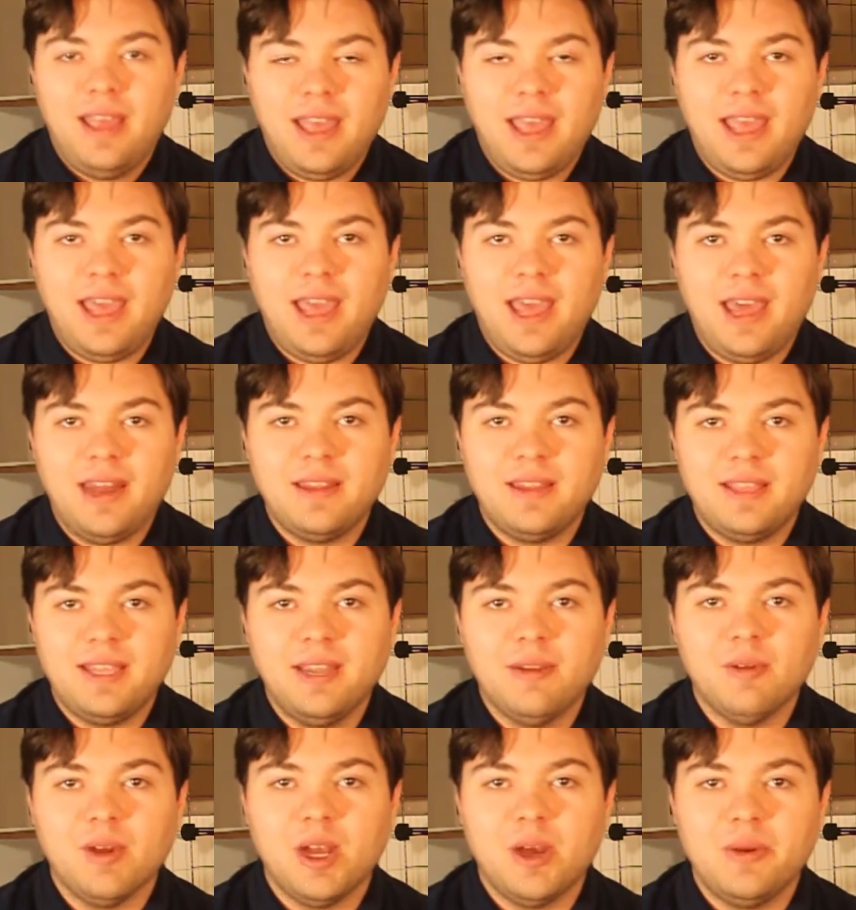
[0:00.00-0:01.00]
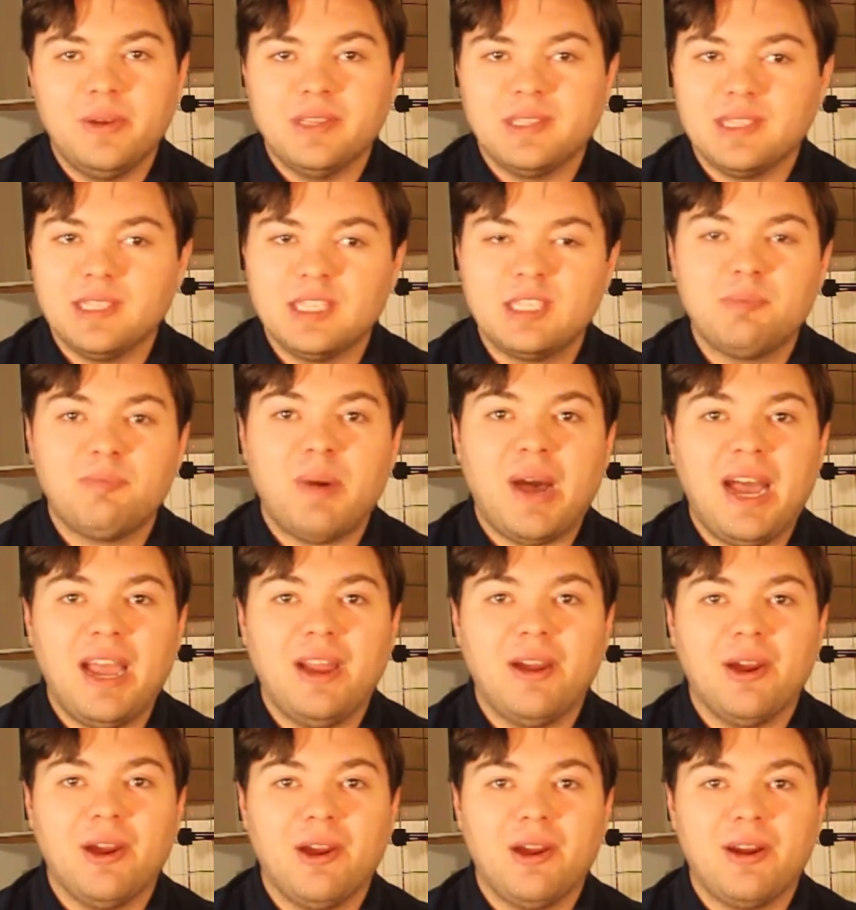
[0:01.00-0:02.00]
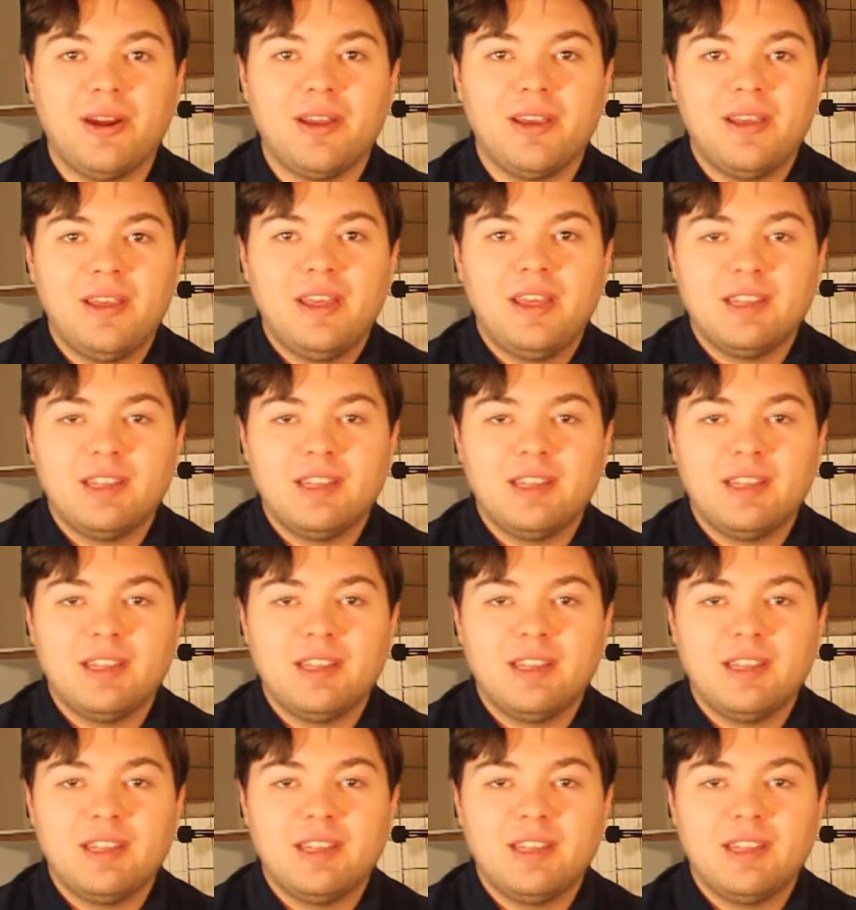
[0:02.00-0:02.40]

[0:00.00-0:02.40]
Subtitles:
and the hero is inspired